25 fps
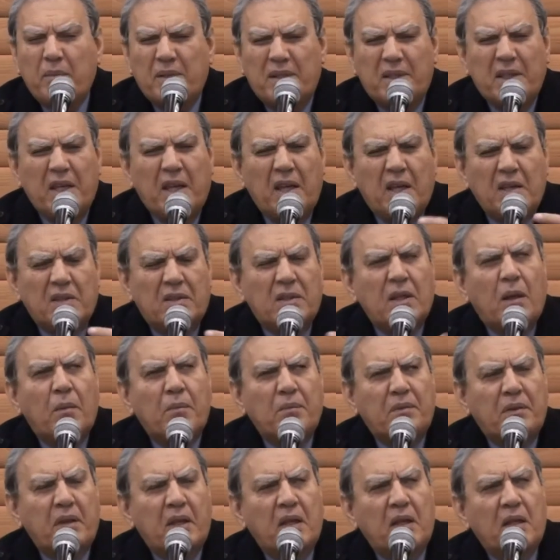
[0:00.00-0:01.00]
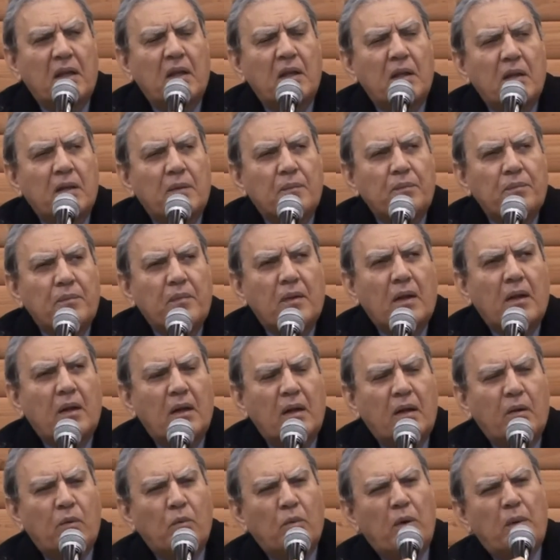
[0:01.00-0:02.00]
I'm seeing
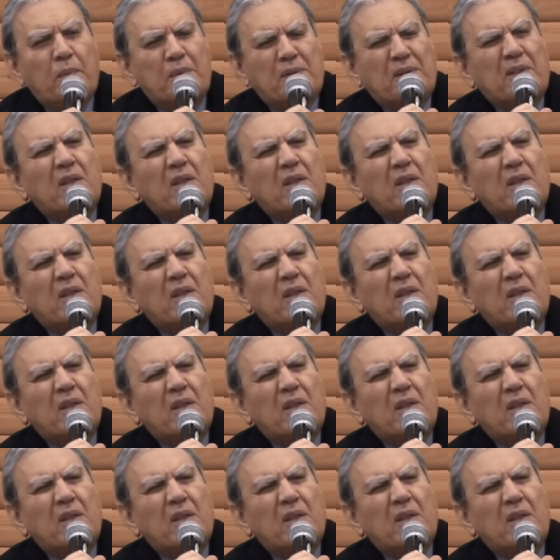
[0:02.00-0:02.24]
something,